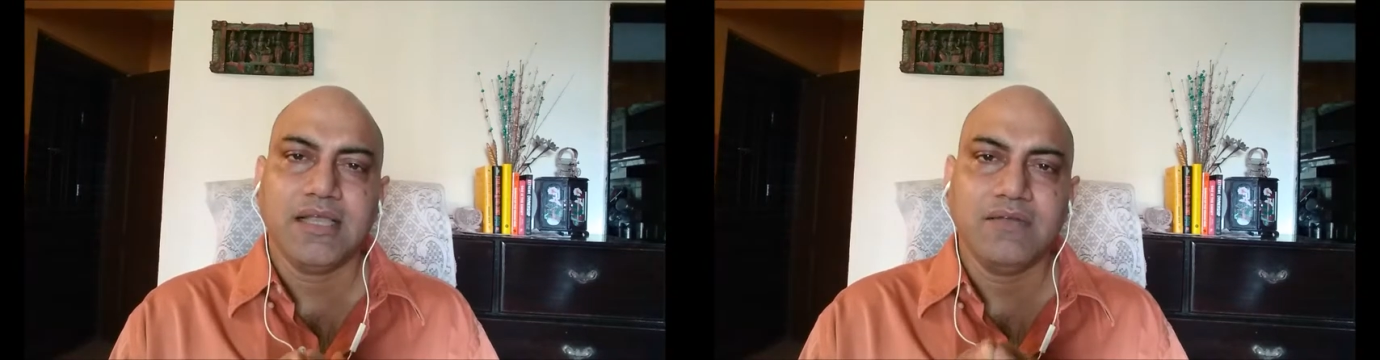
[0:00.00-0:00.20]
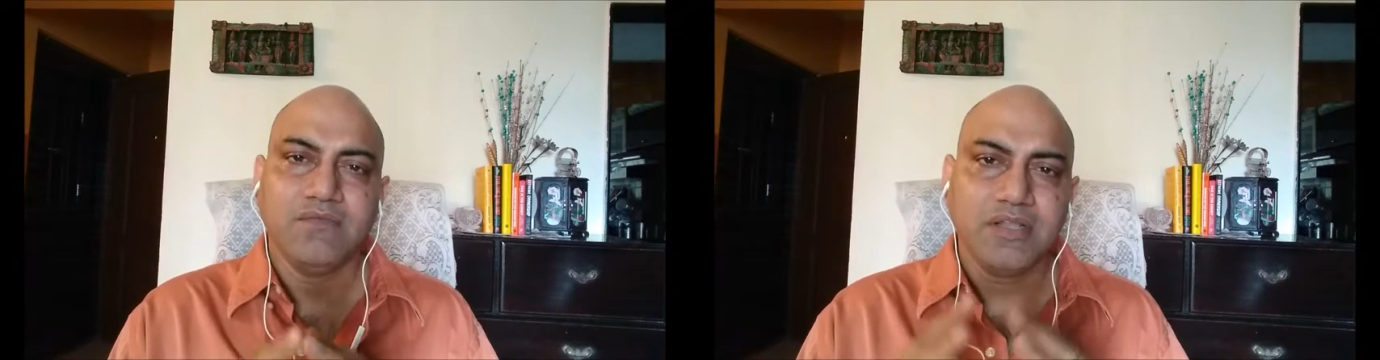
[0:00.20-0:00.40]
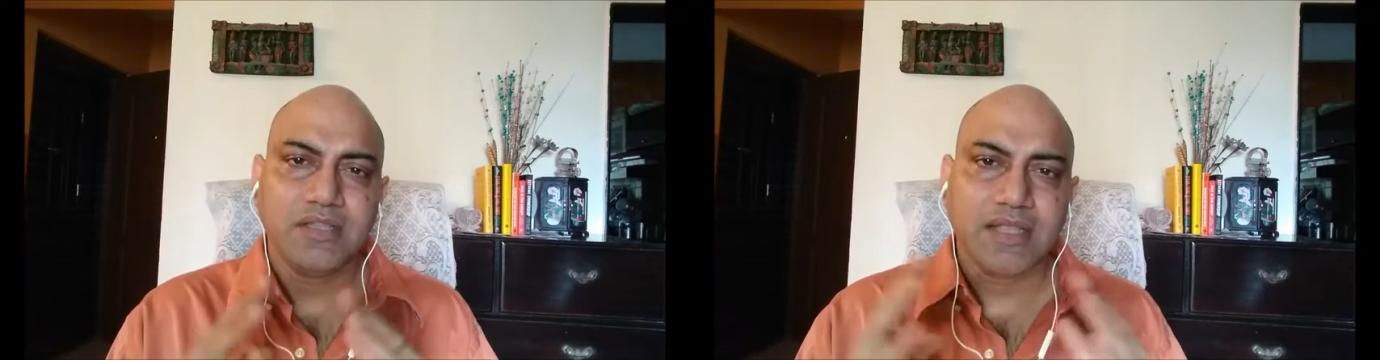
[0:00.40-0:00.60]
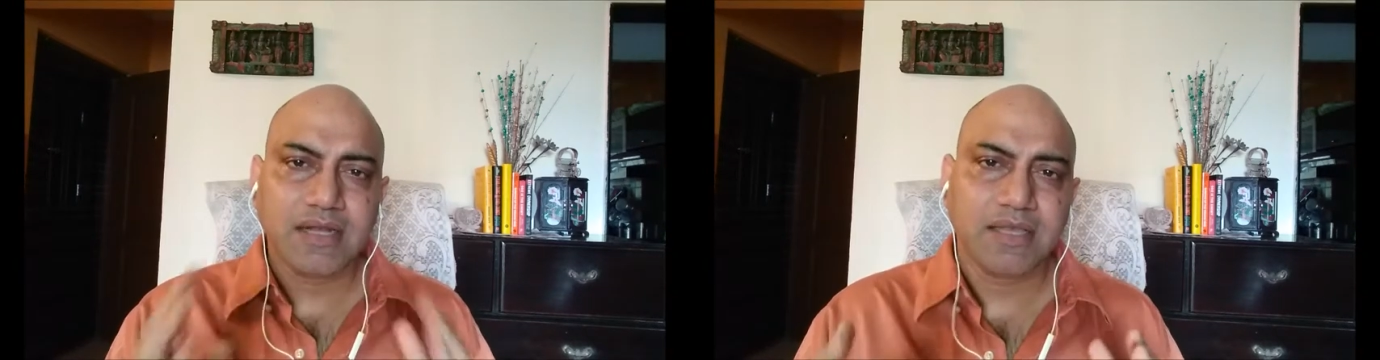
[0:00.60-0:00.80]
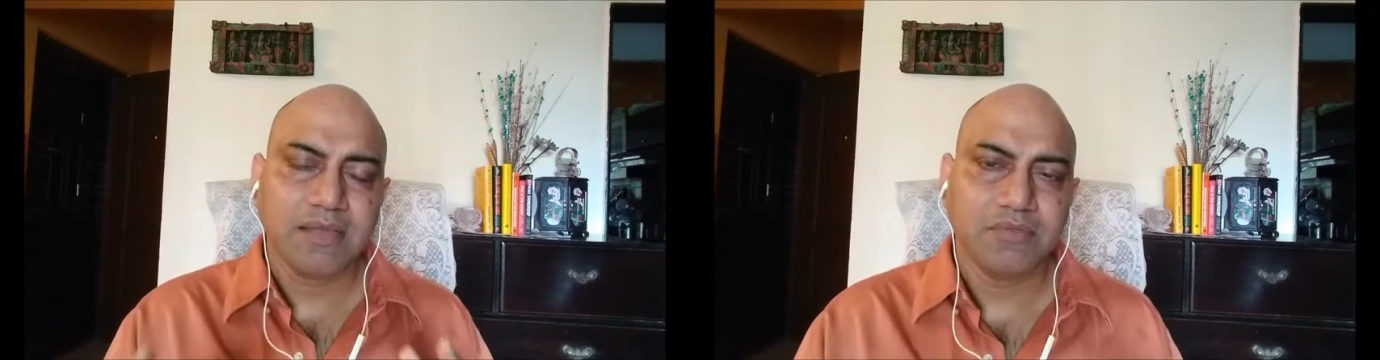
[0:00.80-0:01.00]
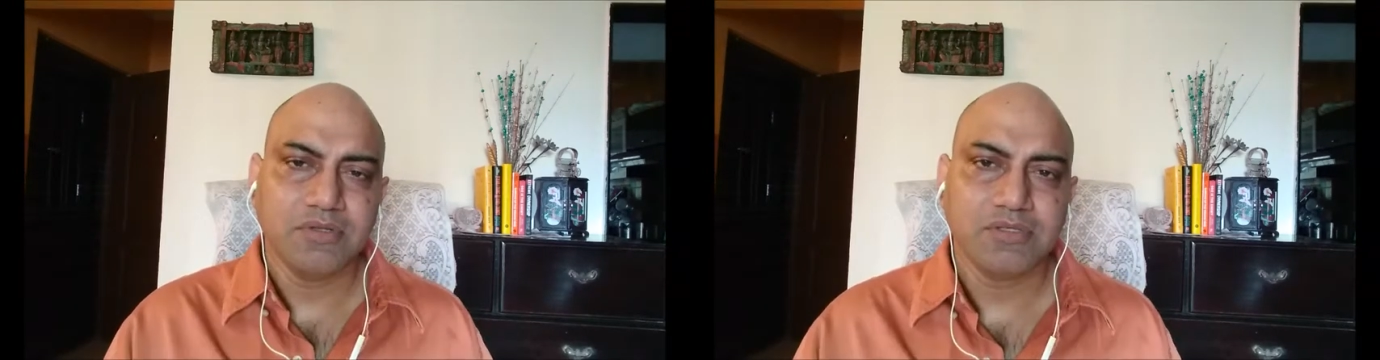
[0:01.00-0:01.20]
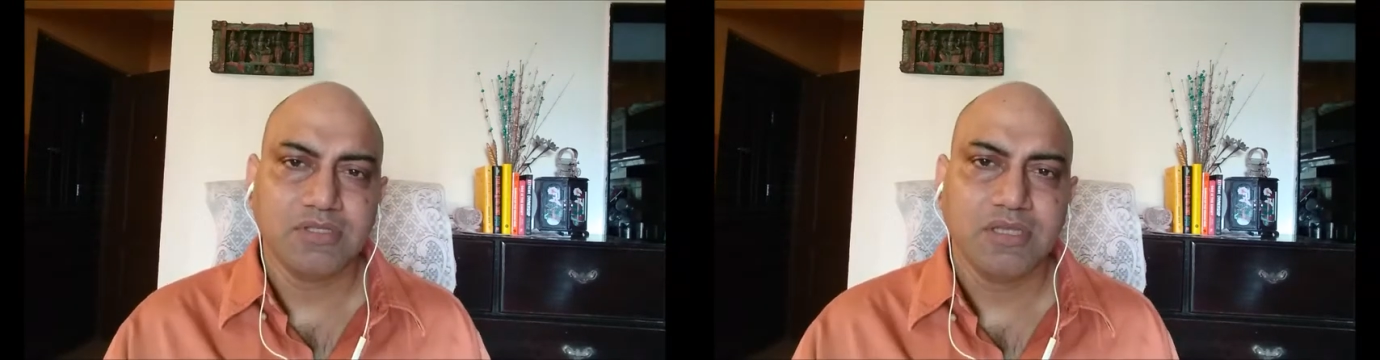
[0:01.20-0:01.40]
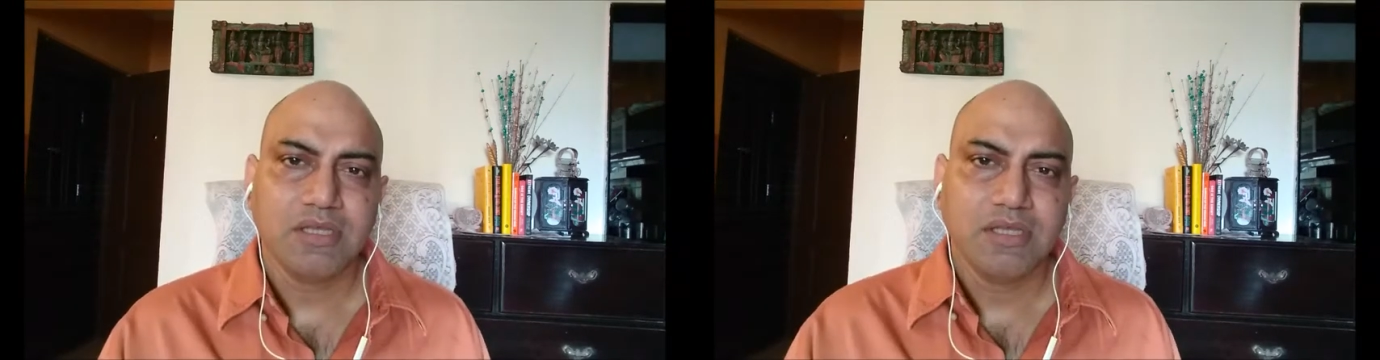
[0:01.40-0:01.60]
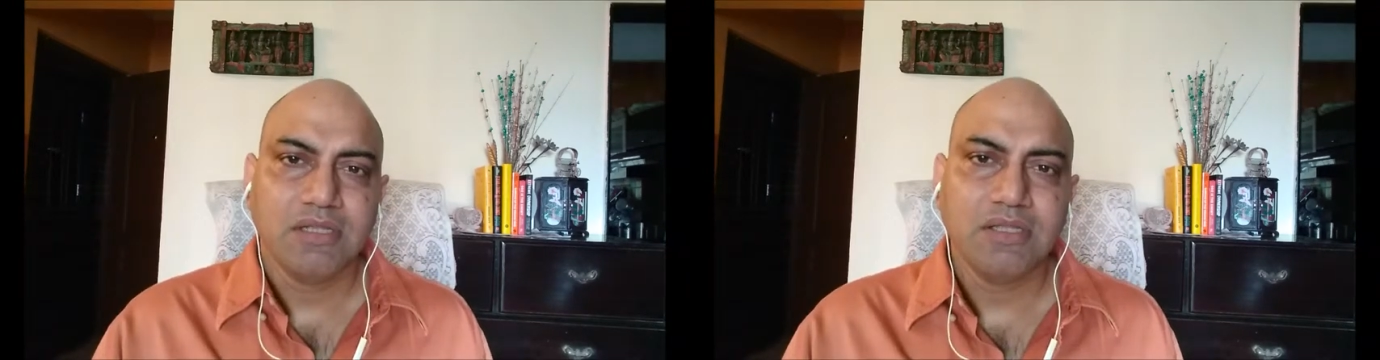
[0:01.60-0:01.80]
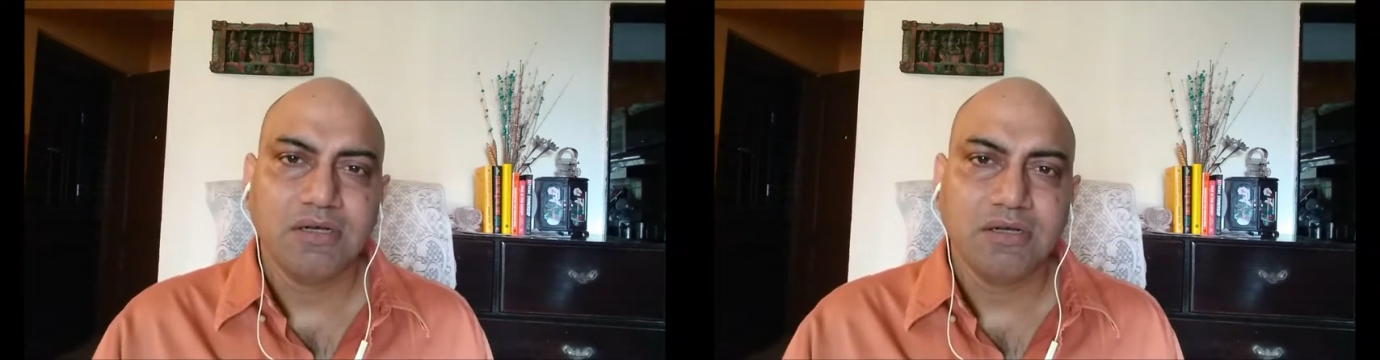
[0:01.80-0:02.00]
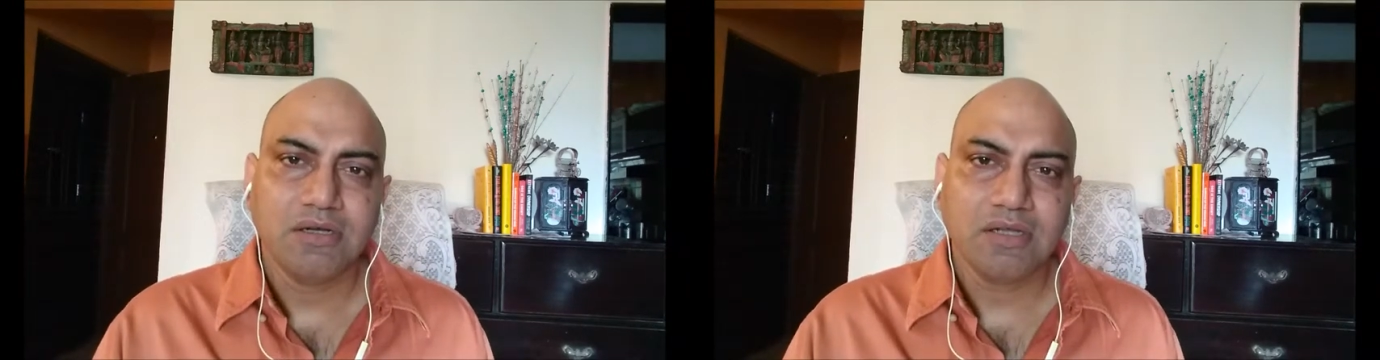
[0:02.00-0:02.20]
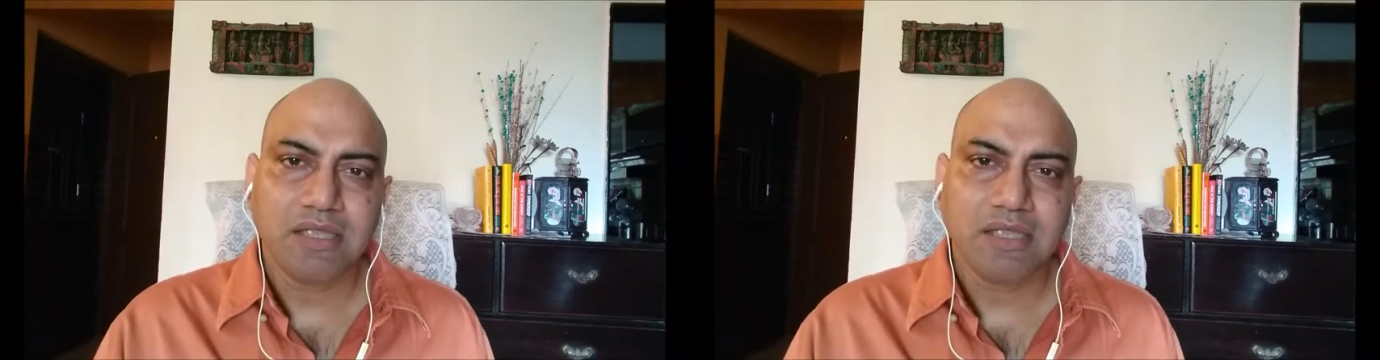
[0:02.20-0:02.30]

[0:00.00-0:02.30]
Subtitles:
And when that happens, the